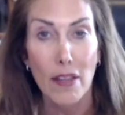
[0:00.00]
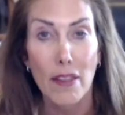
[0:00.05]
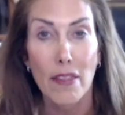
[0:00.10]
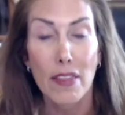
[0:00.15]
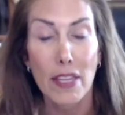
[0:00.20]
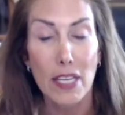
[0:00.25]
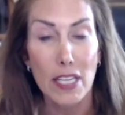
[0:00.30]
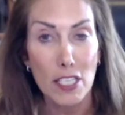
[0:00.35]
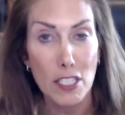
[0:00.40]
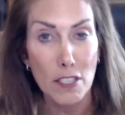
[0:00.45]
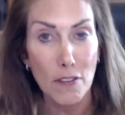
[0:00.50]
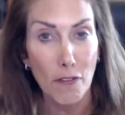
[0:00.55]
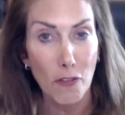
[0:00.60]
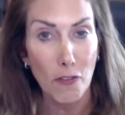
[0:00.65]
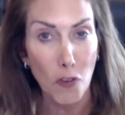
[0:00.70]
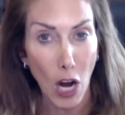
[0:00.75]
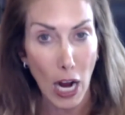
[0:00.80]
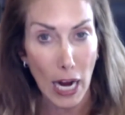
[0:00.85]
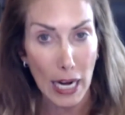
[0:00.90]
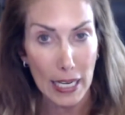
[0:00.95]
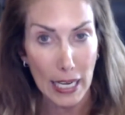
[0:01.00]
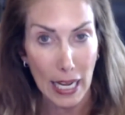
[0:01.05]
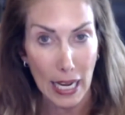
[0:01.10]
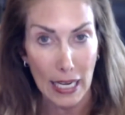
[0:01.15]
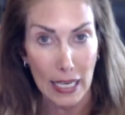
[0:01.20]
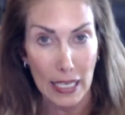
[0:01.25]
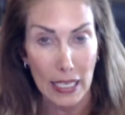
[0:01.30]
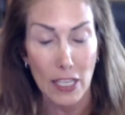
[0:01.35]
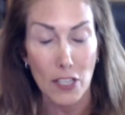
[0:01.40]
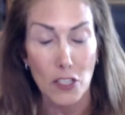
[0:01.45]
this
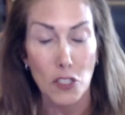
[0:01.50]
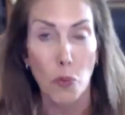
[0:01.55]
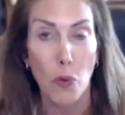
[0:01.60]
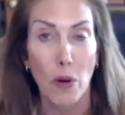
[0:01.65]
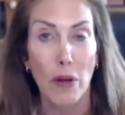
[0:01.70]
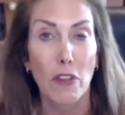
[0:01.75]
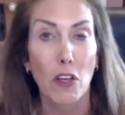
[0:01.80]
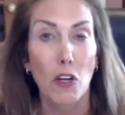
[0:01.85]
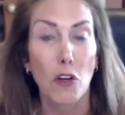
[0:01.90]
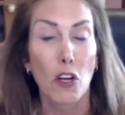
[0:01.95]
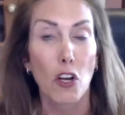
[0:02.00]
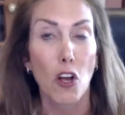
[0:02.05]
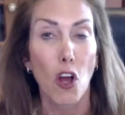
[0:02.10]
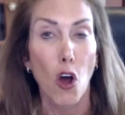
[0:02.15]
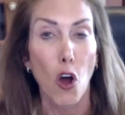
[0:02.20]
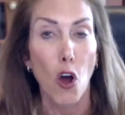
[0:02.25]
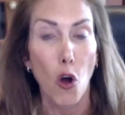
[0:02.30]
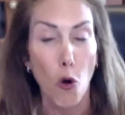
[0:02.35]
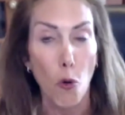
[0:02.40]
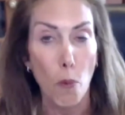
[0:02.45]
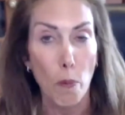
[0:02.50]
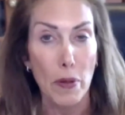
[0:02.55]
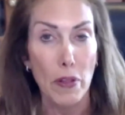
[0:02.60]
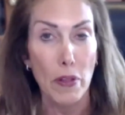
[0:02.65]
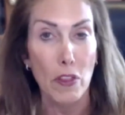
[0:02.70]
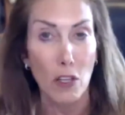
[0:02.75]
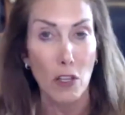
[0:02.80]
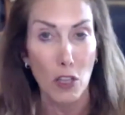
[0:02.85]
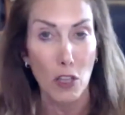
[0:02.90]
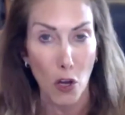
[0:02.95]
Friday, is when they're going to open
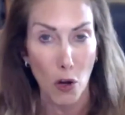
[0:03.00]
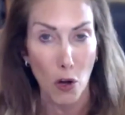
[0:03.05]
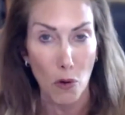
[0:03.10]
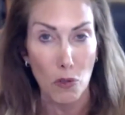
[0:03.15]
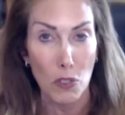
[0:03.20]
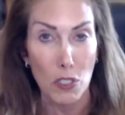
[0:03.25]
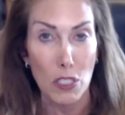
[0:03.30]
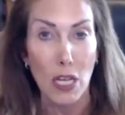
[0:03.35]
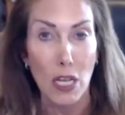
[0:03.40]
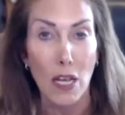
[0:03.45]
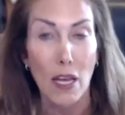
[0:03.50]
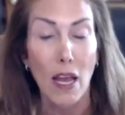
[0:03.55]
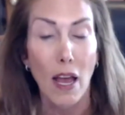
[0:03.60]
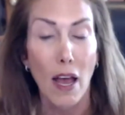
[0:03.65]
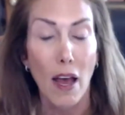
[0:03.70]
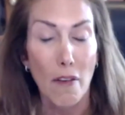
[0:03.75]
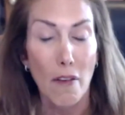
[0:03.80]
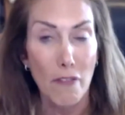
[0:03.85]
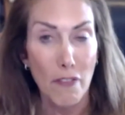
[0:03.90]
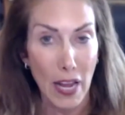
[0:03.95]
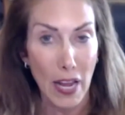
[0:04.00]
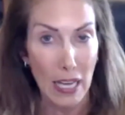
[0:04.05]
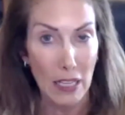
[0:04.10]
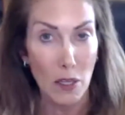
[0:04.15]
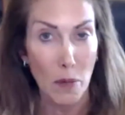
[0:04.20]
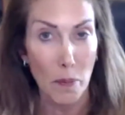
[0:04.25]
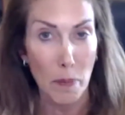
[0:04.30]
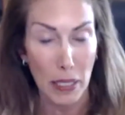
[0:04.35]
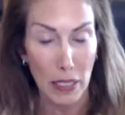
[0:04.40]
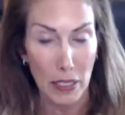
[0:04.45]
the loans
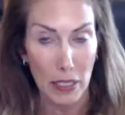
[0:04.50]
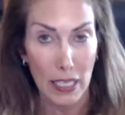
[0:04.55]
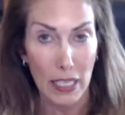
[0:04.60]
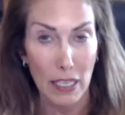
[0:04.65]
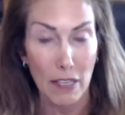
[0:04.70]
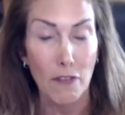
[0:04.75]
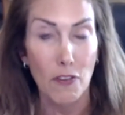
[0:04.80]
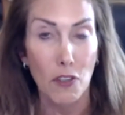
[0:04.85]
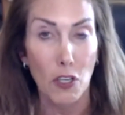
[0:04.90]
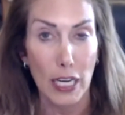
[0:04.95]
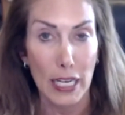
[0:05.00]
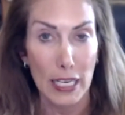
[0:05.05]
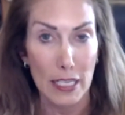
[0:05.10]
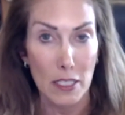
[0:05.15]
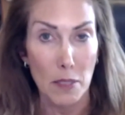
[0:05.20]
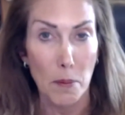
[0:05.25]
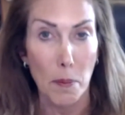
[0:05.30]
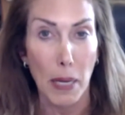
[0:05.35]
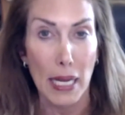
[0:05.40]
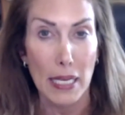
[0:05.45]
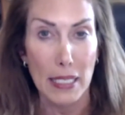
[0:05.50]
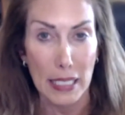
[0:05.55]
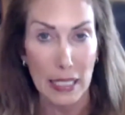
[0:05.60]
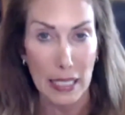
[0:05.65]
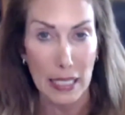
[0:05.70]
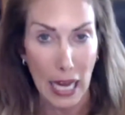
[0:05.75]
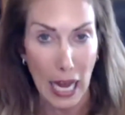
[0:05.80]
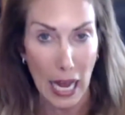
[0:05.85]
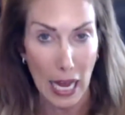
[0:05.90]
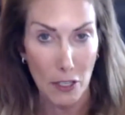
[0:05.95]
availability for independent
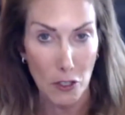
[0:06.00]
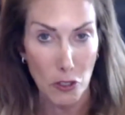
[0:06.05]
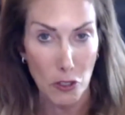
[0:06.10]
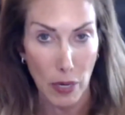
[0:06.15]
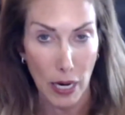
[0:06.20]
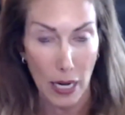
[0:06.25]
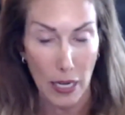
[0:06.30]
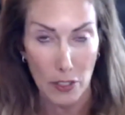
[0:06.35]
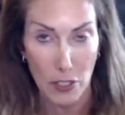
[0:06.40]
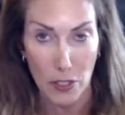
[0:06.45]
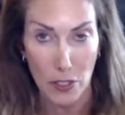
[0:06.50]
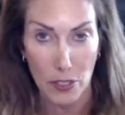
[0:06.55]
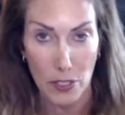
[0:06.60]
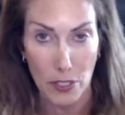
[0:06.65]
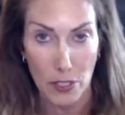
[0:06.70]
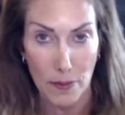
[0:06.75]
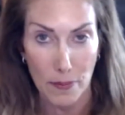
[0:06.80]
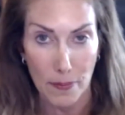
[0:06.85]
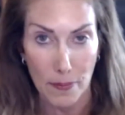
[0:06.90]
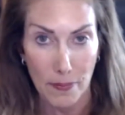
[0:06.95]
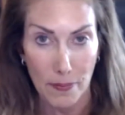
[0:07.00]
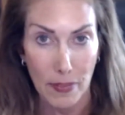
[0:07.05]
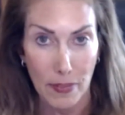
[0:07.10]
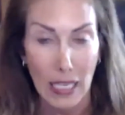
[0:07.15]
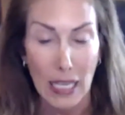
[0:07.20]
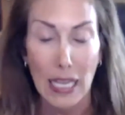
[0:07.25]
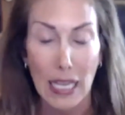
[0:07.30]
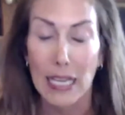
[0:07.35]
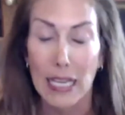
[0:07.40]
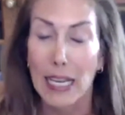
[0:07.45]
contractors.
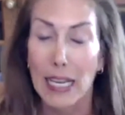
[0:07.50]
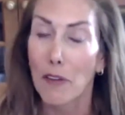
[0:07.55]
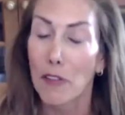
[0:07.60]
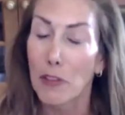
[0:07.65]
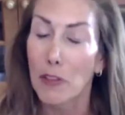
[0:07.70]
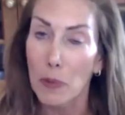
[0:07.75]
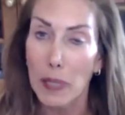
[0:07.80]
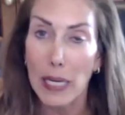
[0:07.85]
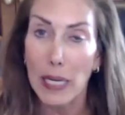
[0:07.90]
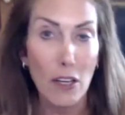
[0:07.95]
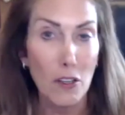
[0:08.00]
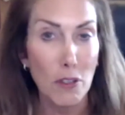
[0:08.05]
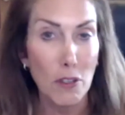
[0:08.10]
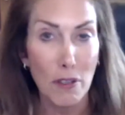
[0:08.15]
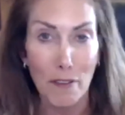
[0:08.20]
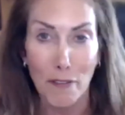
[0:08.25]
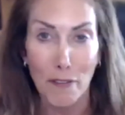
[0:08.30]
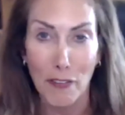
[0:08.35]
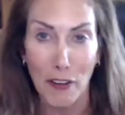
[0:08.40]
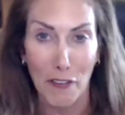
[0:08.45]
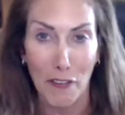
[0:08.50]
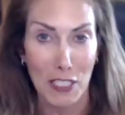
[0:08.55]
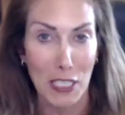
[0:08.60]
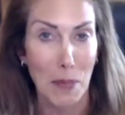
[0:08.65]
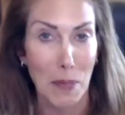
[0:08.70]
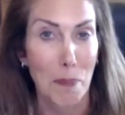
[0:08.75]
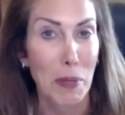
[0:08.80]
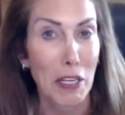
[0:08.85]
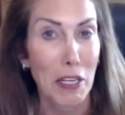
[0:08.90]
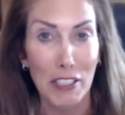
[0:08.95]
Now,
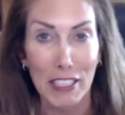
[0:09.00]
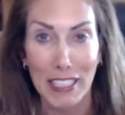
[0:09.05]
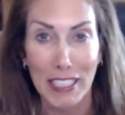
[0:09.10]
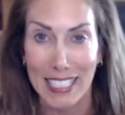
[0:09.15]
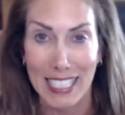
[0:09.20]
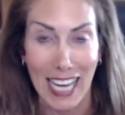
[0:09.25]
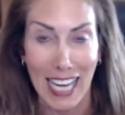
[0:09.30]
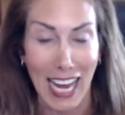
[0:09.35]
$350 billion